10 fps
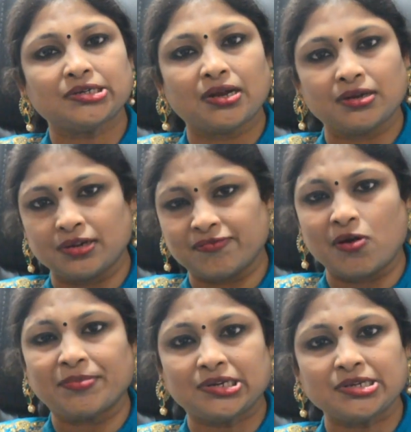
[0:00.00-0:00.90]
and
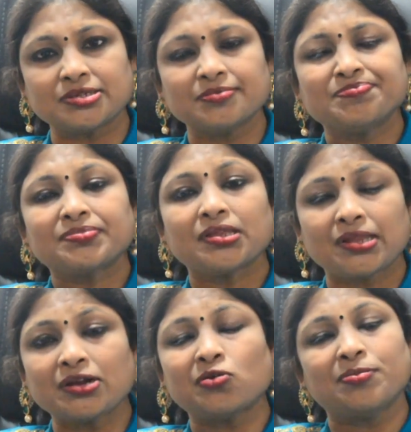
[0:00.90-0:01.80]
deformities.
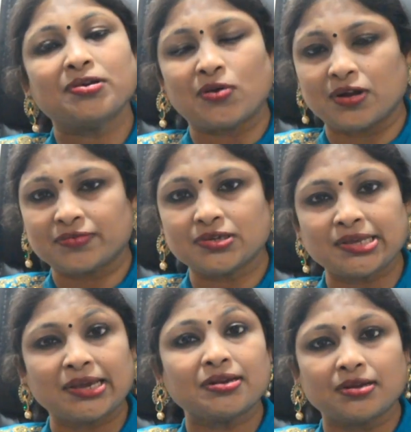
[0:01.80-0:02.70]
That could be one of the
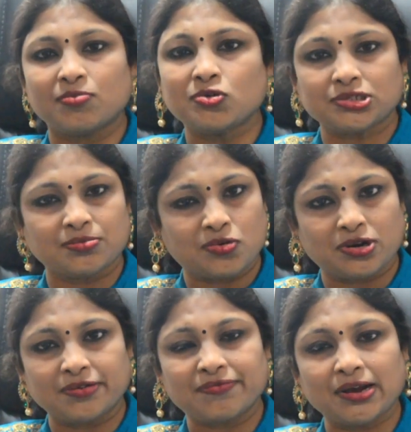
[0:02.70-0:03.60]
second most
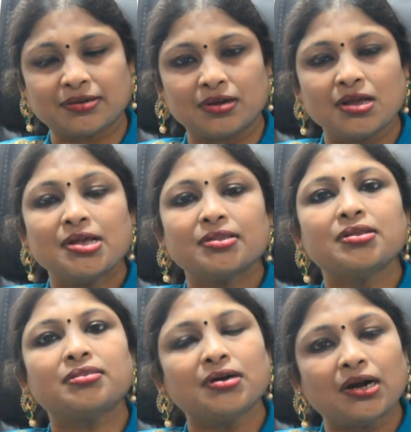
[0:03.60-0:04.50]
important factor.
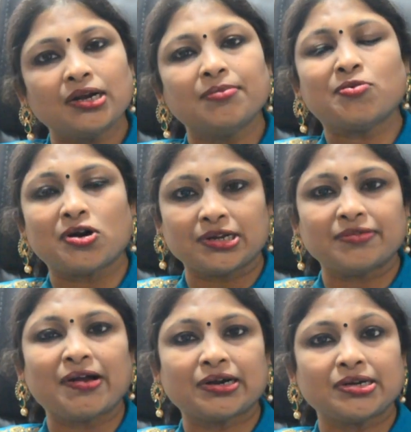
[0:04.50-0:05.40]
The third important
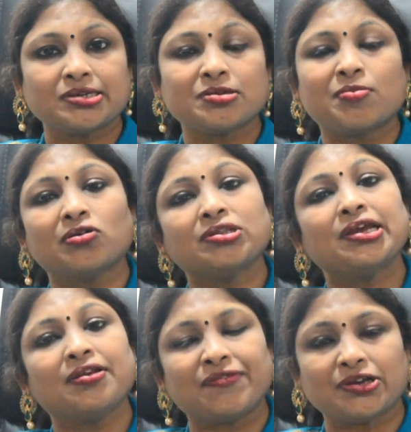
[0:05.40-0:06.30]
factor is about the
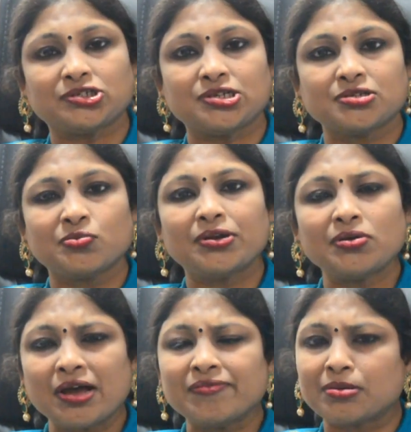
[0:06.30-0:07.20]
infections. When you
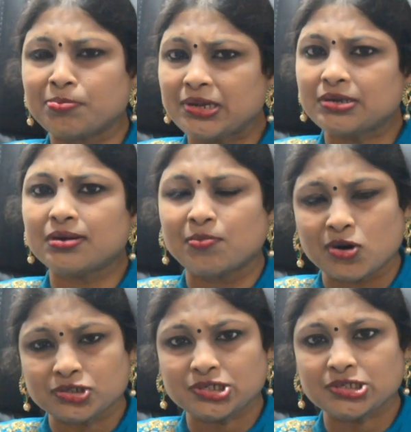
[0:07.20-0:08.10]
have repeated
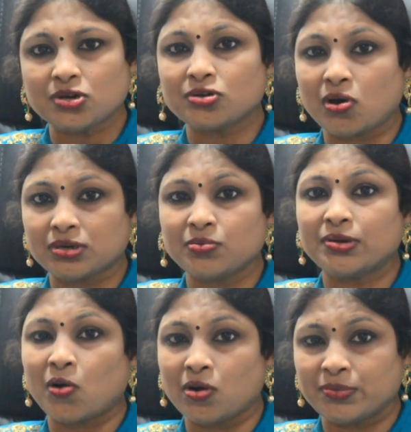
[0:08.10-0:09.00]
abortions, your doctor
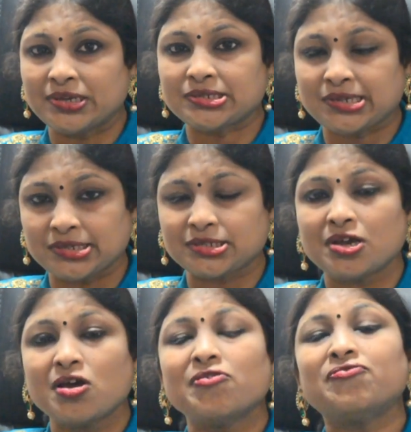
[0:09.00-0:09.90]
will always test
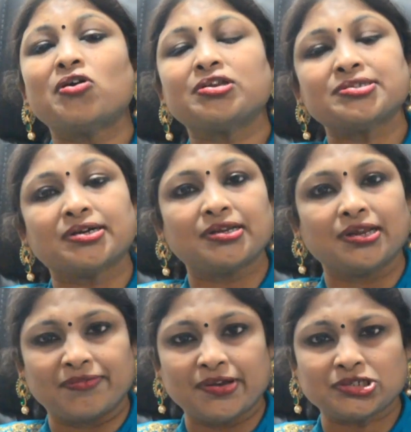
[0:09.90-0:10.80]
for certain
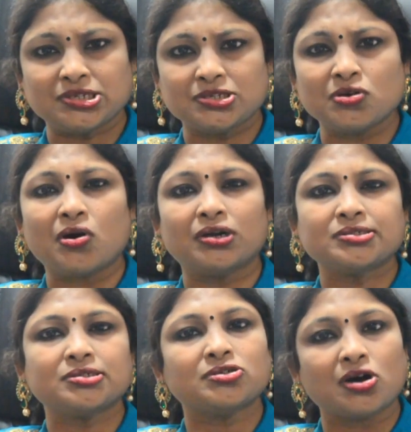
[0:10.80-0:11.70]
infections. You call it
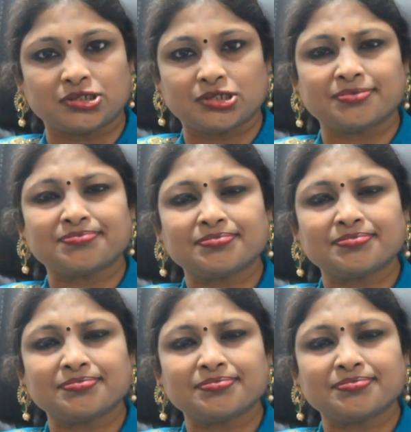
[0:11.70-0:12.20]
as torch.